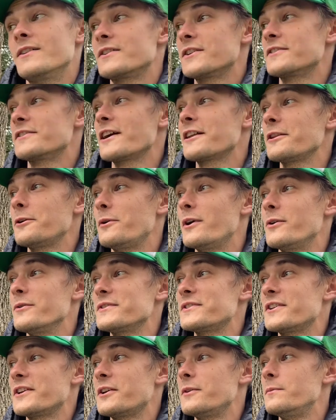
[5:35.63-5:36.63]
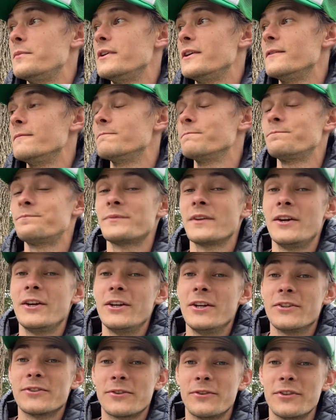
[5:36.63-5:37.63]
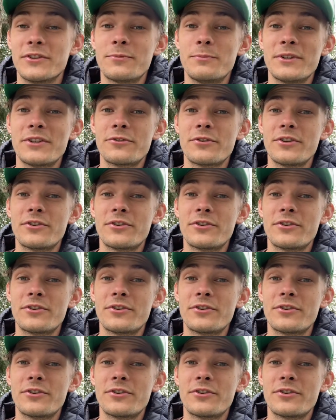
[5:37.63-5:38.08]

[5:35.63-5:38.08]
exactly what I was thinking, Pete. So this mystery